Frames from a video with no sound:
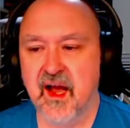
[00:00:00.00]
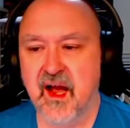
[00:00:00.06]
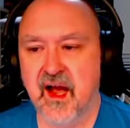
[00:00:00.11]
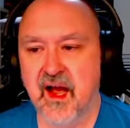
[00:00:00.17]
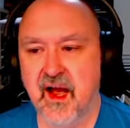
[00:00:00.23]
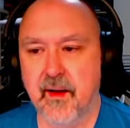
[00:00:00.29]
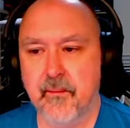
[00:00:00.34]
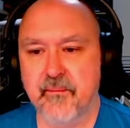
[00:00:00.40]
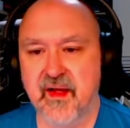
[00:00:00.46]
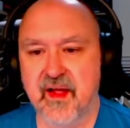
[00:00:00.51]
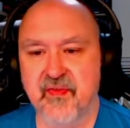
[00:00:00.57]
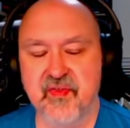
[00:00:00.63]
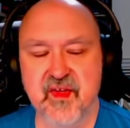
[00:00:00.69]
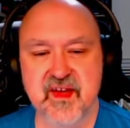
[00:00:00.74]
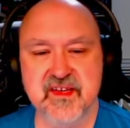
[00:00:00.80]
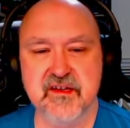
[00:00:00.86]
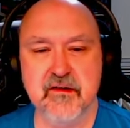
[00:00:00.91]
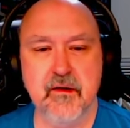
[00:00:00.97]
Um, and
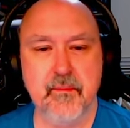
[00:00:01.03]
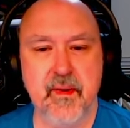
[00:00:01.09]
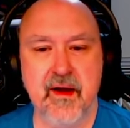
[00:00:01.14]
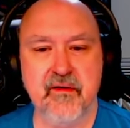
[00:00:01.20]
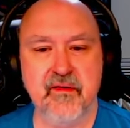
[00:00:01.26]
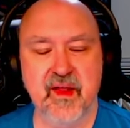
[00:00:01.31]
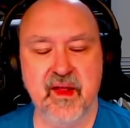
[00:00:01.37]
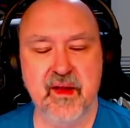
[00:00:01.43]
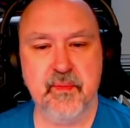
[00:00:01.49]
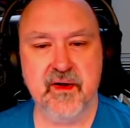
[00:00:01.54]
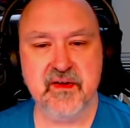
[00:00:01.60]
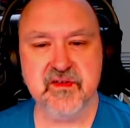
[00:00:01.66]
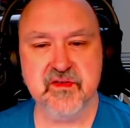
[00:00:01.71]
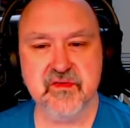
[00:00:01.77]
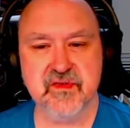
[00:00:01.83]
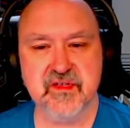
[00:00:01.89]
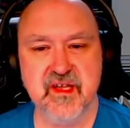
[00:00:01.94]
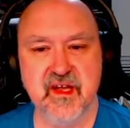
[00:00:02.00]
these are apparently puzzles